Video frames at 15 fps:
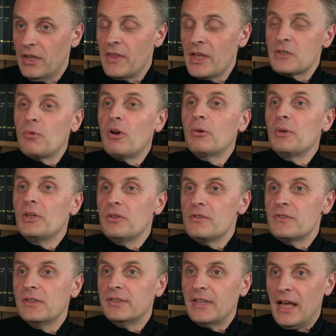and that's why we use
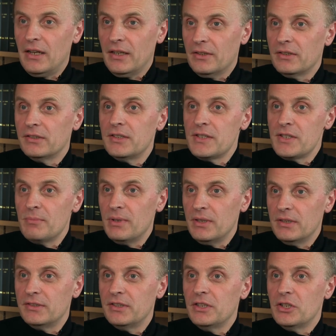the DALY, the
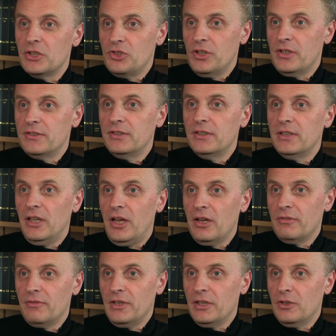Disability Adjusted
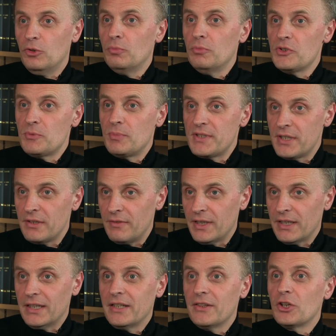Life Year, or more
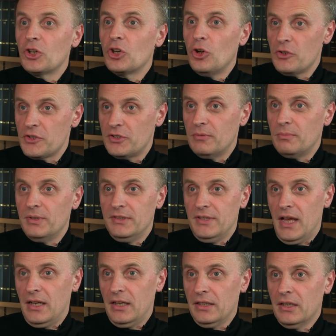specifically the cost per
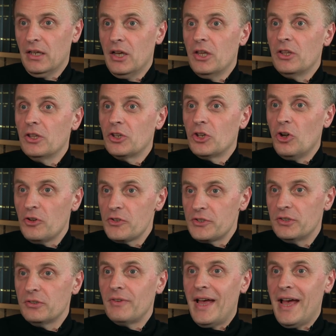DALY, the cost
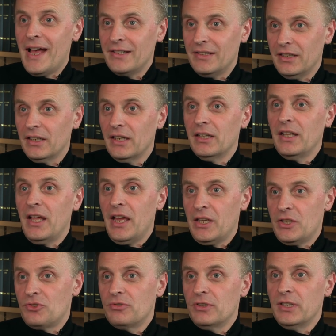of adding an
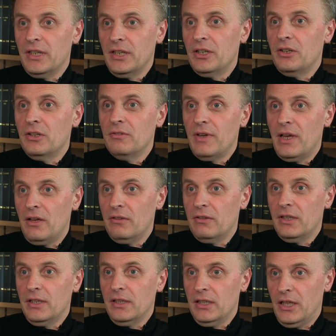extra year of
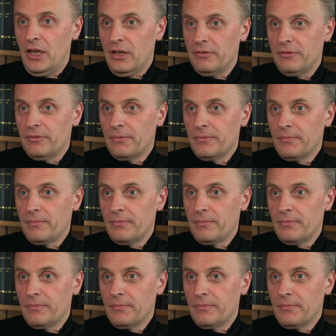healthy life.